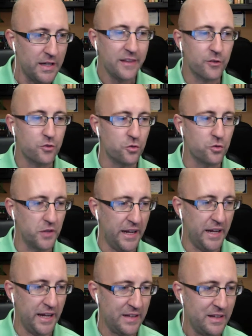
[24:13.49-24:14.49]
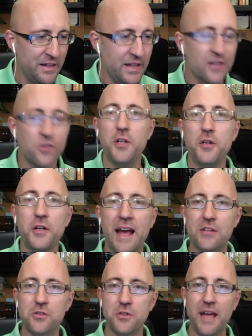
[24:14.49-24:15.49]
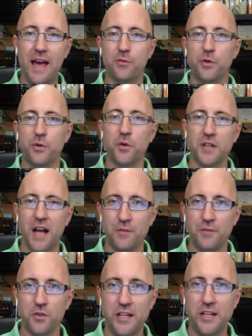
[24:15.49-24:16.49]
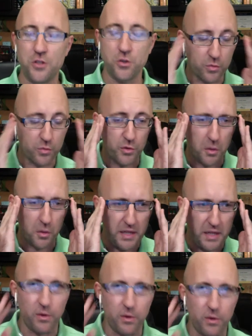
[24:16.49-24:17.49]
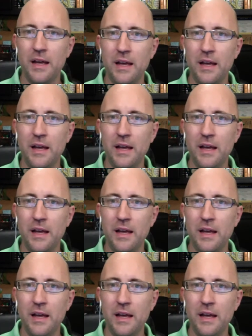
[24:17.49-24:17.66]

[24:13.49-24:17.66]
There's Suzanne. So you can actually have real conversations with real people.